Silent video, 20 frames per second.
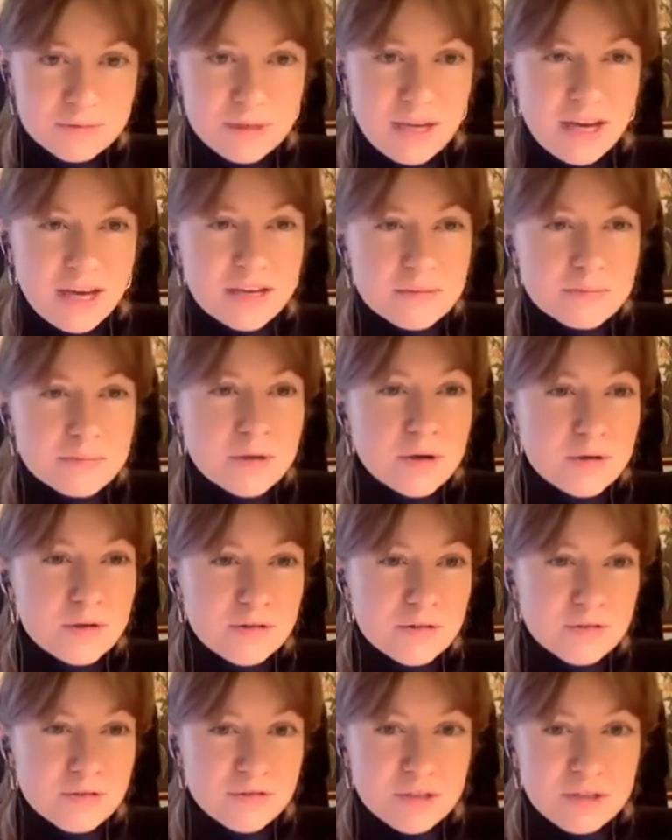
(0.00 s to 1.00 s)
we had
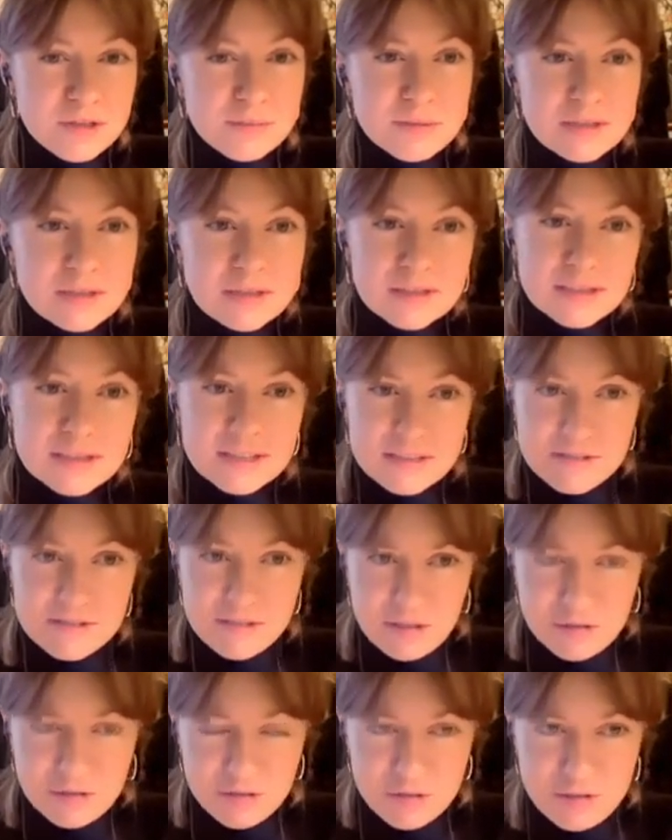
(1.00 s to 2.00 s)
both of them in
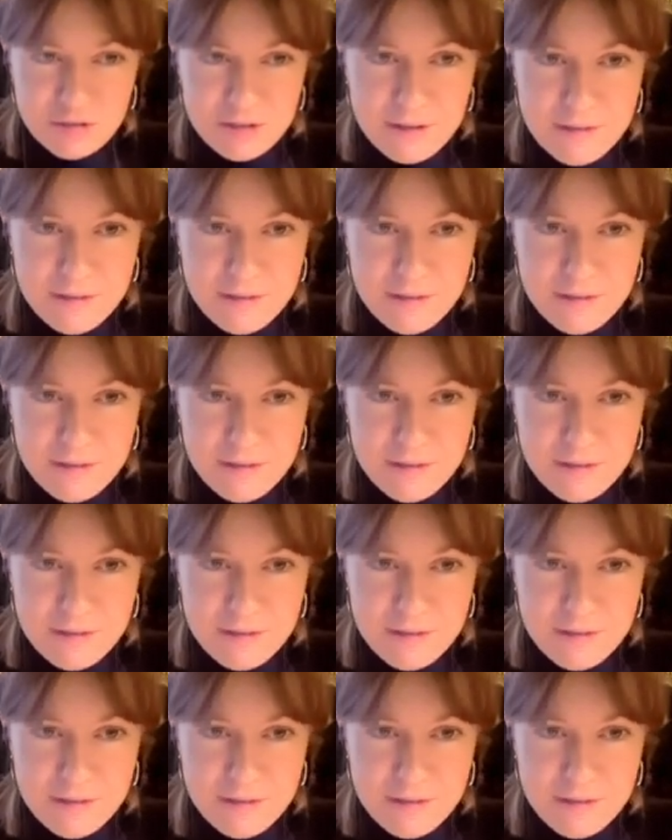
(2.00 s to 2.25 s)
concession.